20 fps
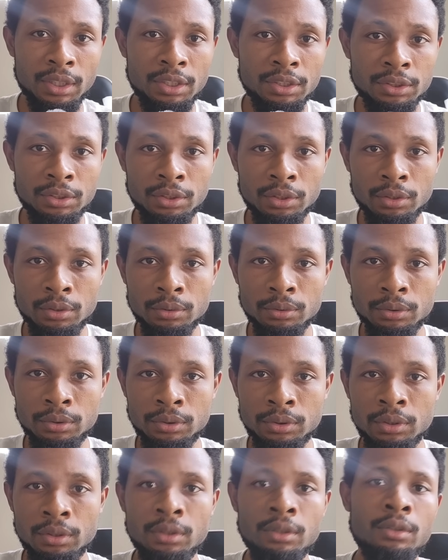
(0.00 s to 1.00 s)
East
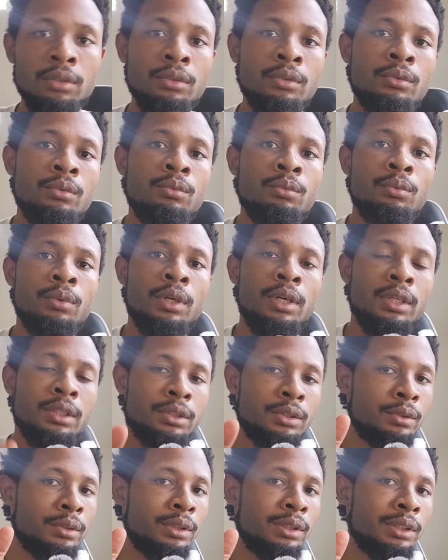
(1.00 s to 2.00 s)
Coast. We
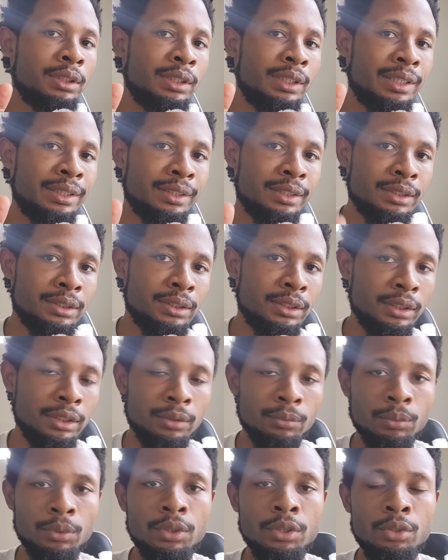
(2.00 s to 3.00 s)
also are looking at the
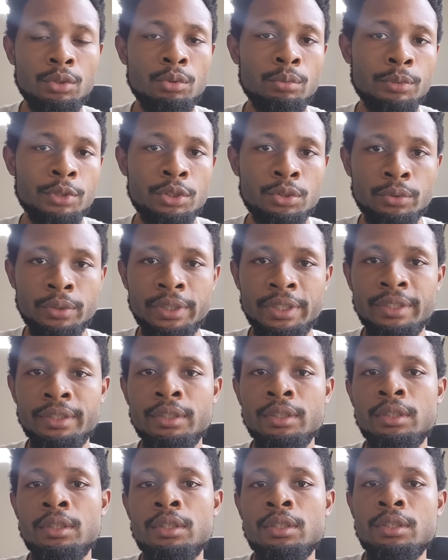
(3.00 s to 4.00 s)
sinking with the New
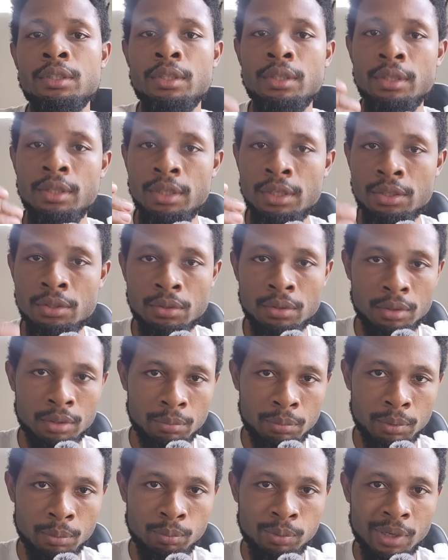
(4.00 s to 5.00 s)
Madrid. These are
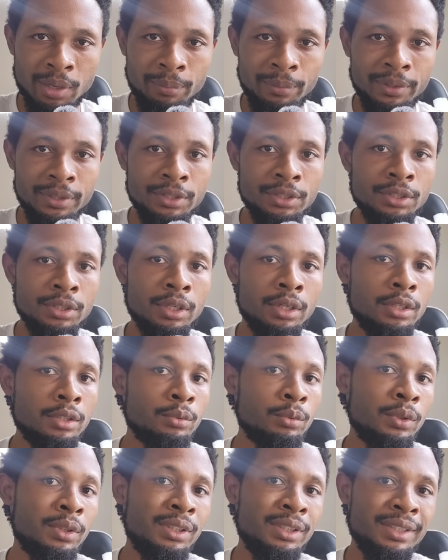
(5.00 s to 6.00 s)
going to be the primary
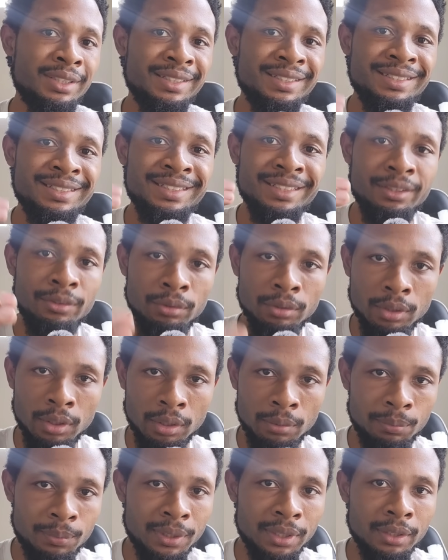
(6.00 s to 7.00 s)
zones we're going to continue to
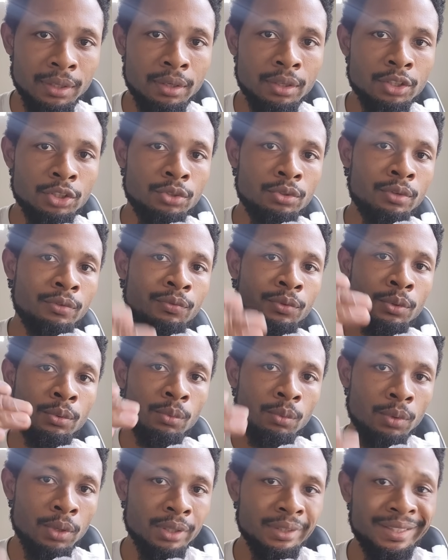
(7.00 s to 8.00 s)
update on. So if
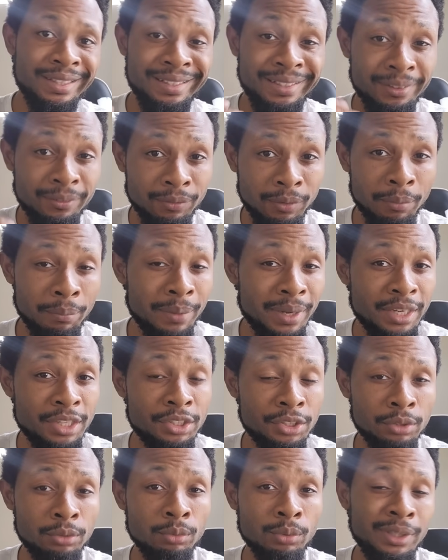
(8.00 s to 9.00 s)
you want that
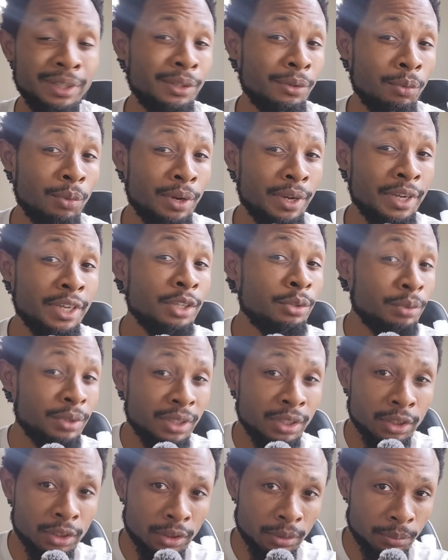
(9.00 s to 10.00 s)
information right away, you
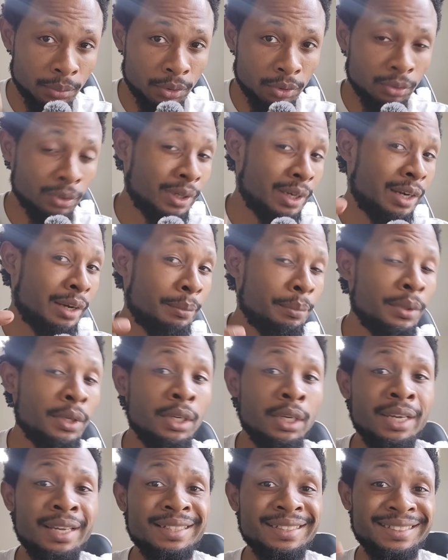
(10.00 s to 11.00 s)
need to subscribe
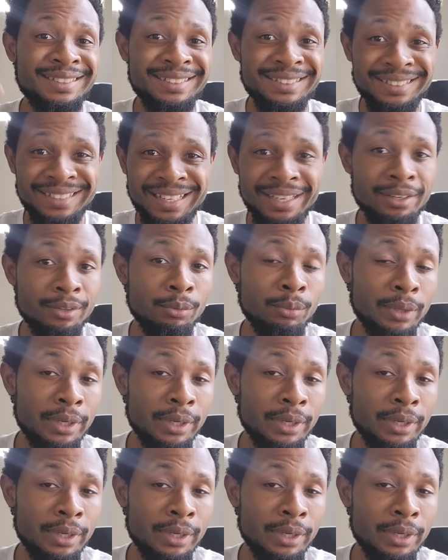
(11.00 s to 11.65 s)
and stay